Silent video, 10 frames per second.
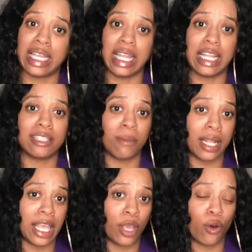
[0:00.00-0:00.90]
he need his
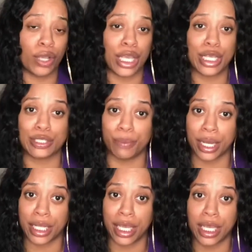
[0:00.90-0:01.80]
money, he gonna get his
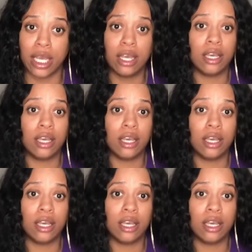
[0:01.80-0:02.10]
money.